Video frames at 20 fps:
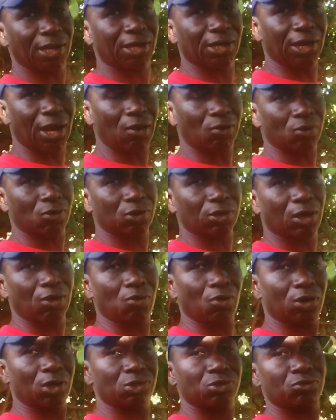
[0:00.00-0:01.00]
groundnut
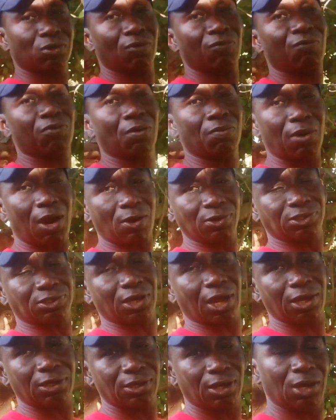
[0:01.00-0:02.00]
and other stuff from
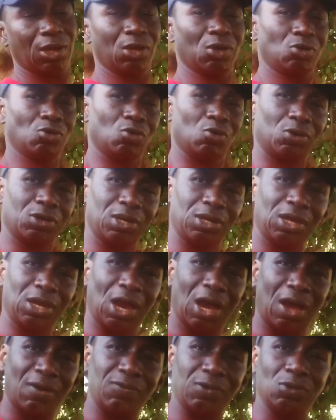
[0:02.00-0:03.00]
outside, you already
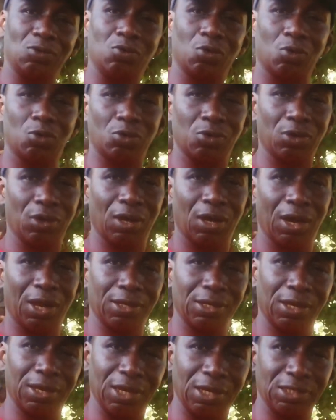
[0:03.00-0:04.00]
have it grown
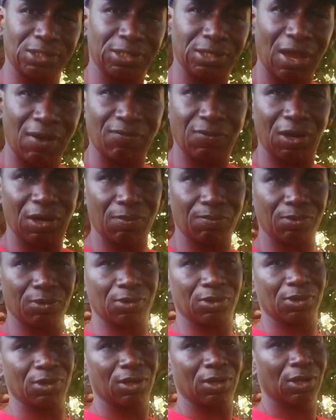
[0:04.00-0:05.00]
and then it's available.
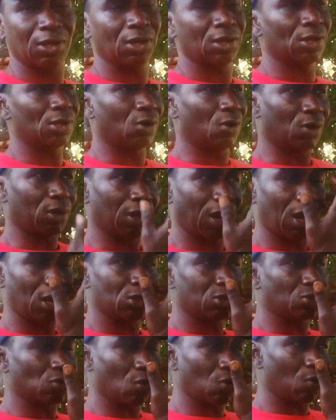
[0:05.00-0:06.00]

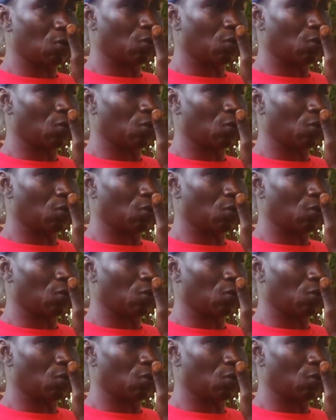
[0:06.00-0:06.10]
Okay, so